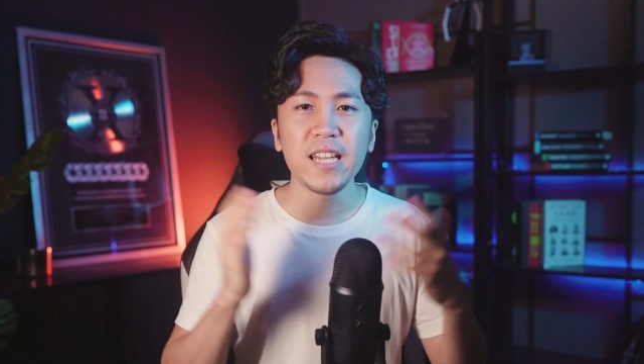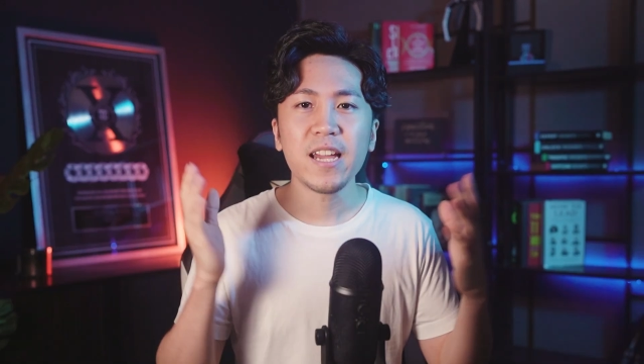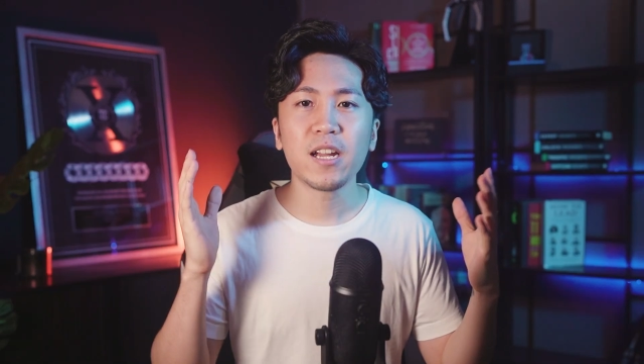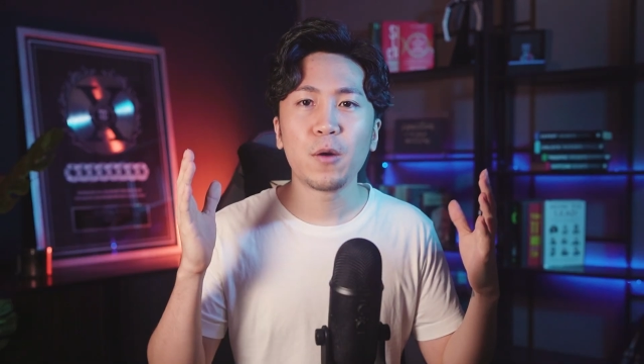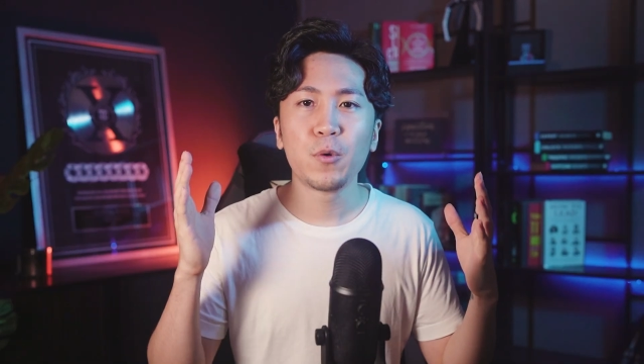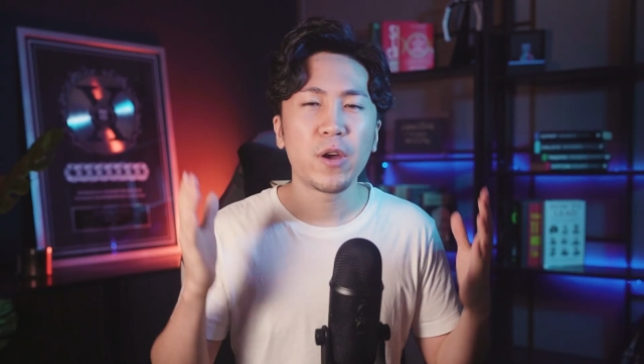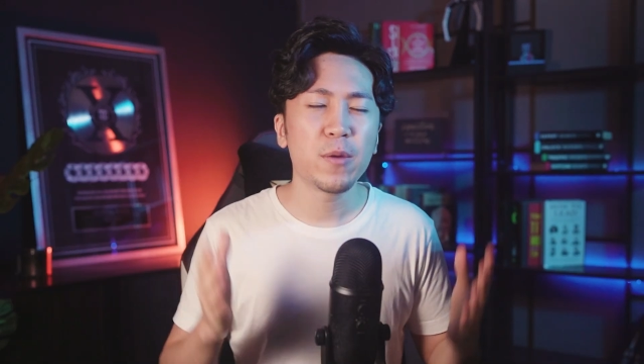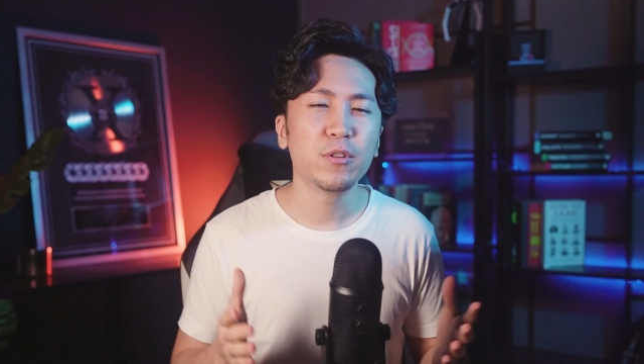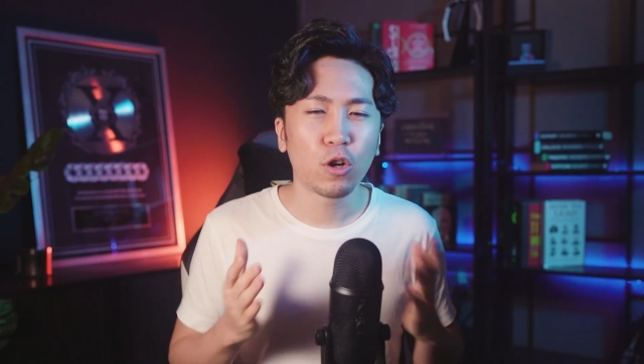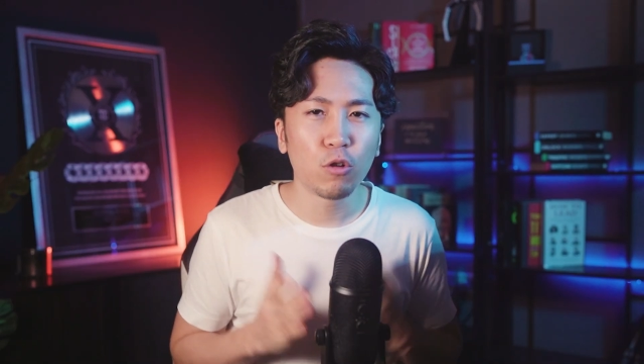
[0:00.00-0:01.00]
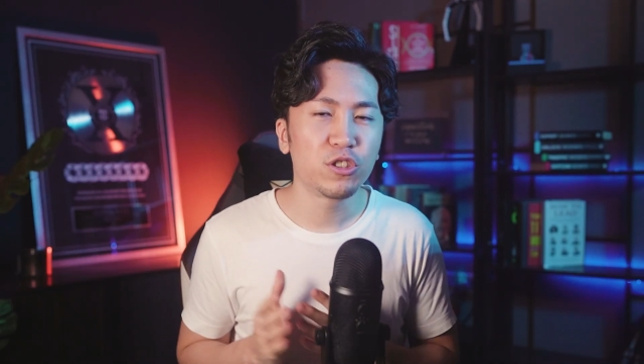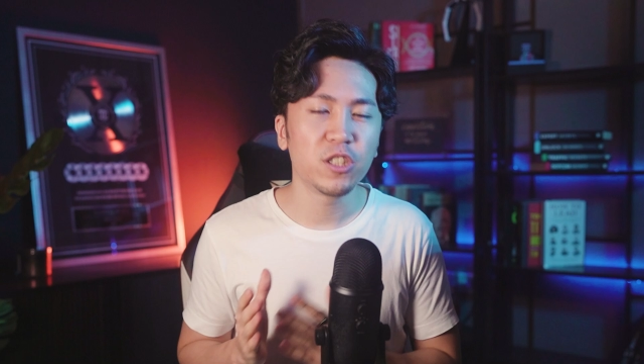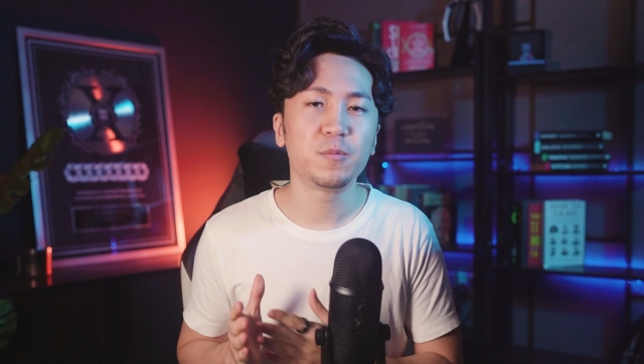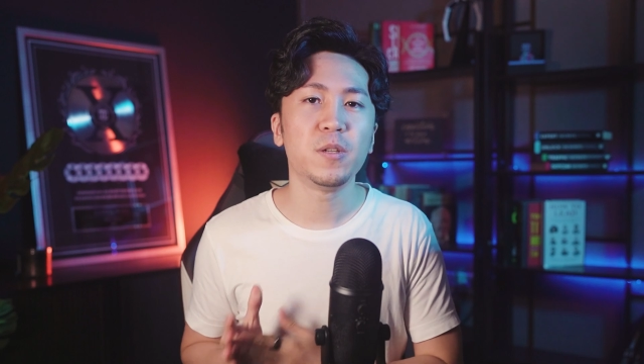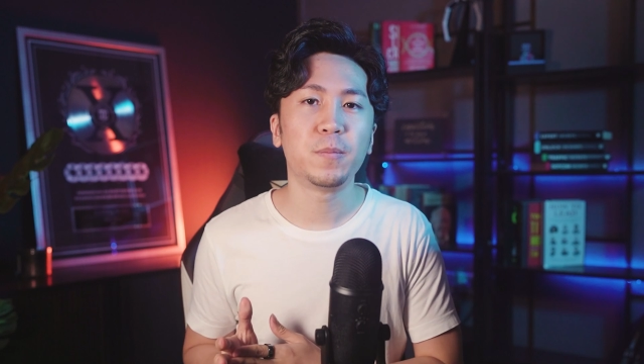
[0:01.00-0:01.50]
Yet, we were able to coach
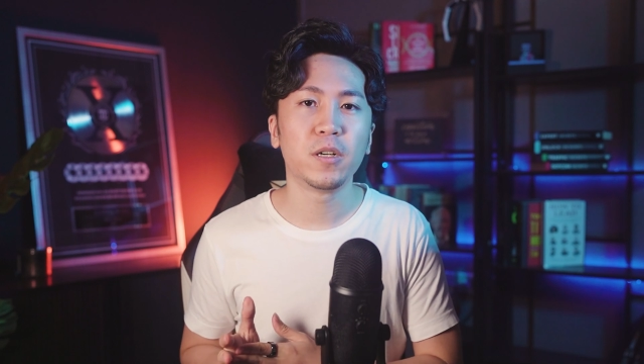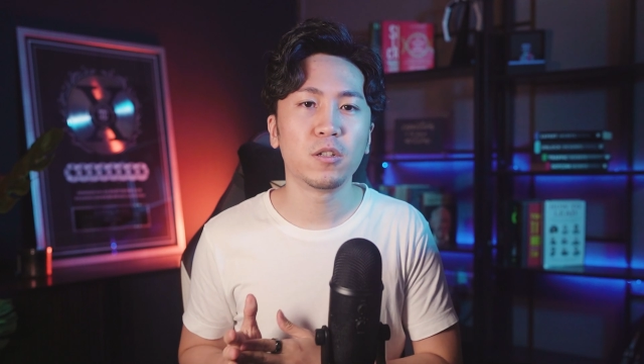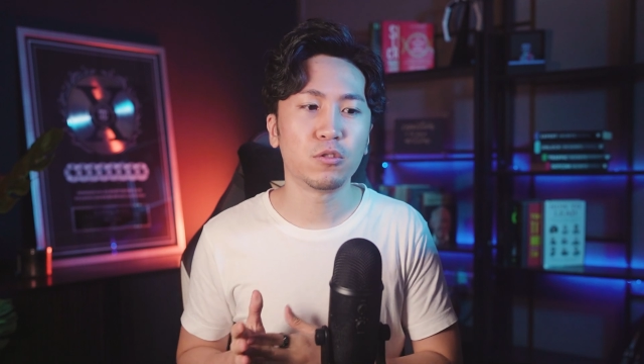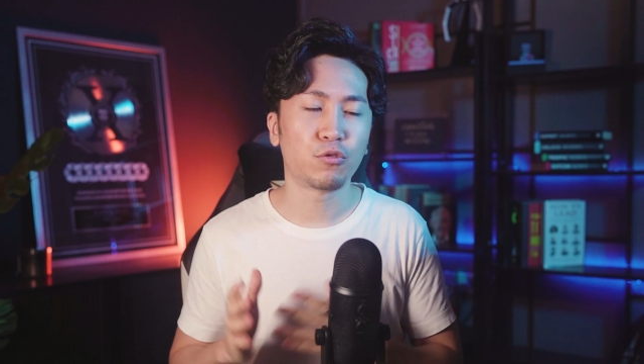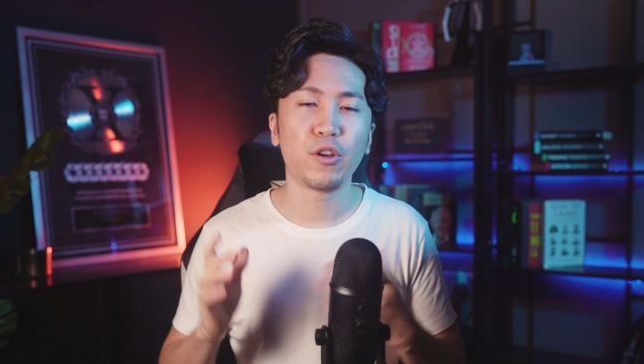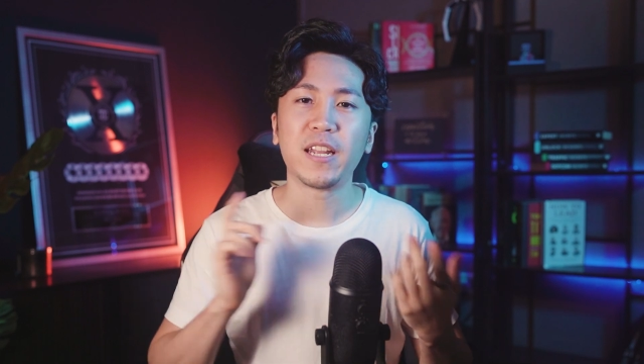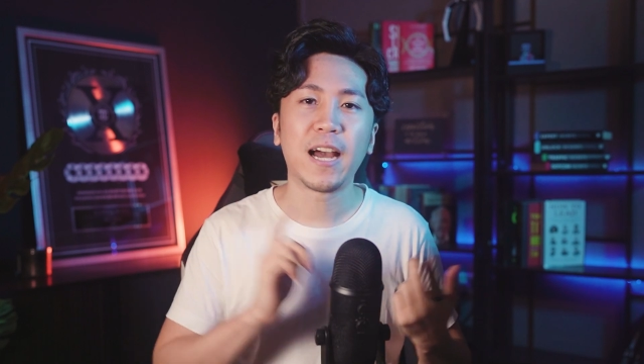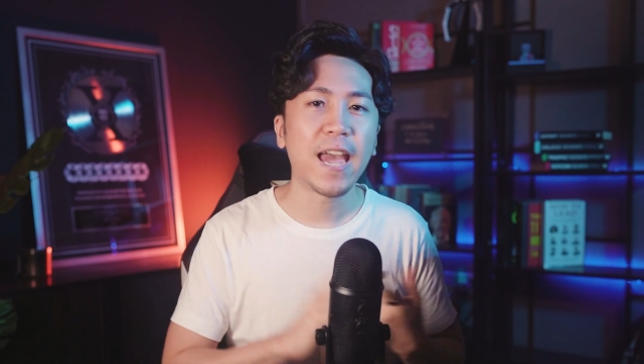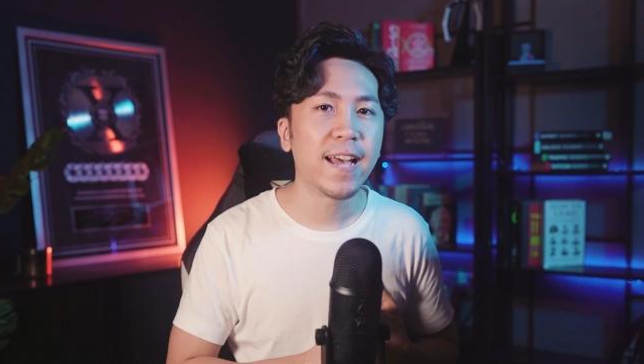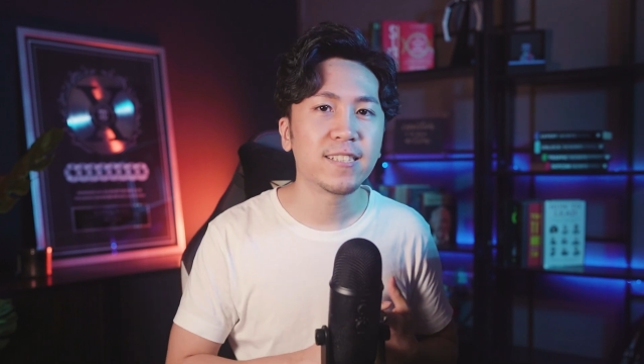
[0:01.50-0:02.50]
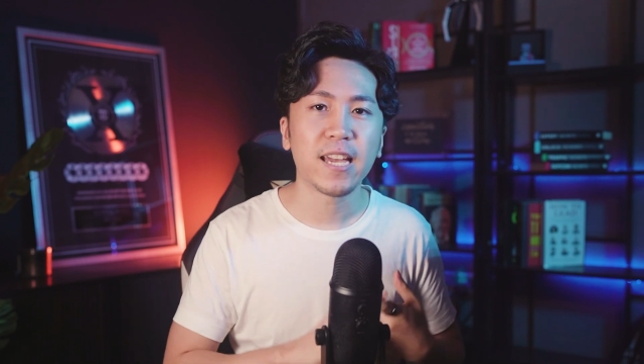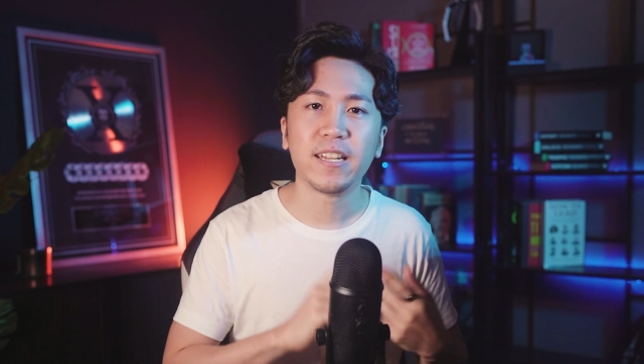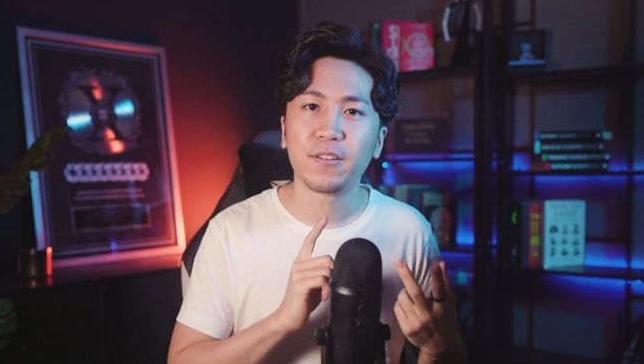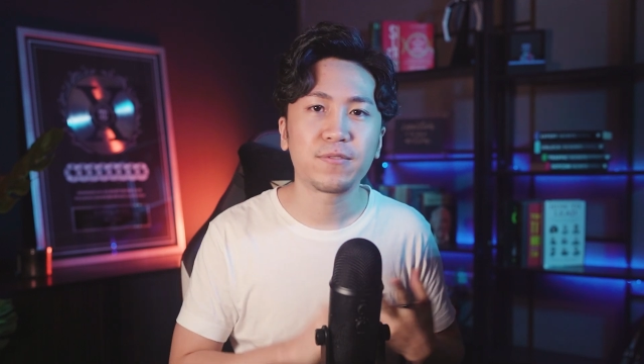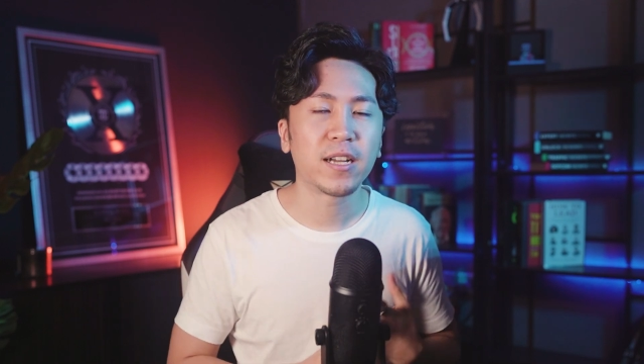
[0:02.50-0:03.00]
these people to create their ads and
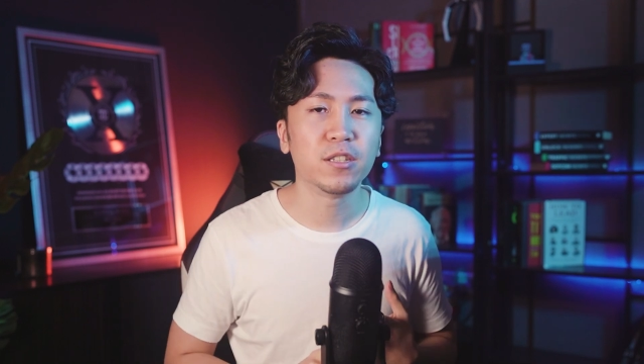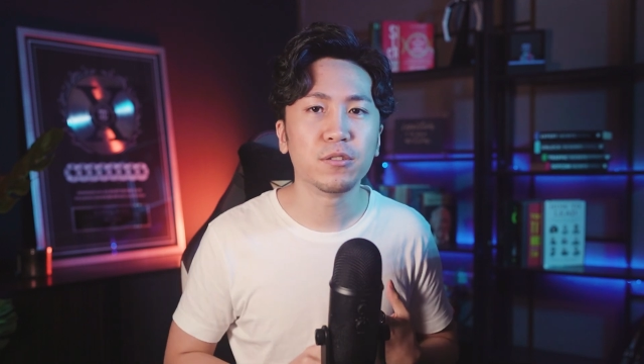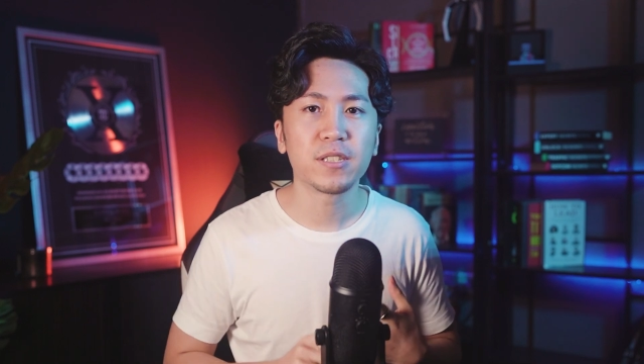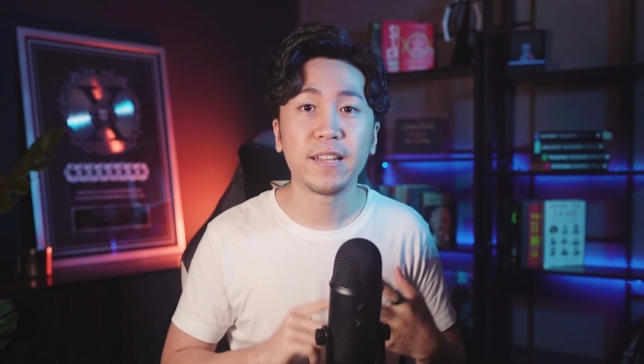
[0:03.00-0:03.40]
their funnels,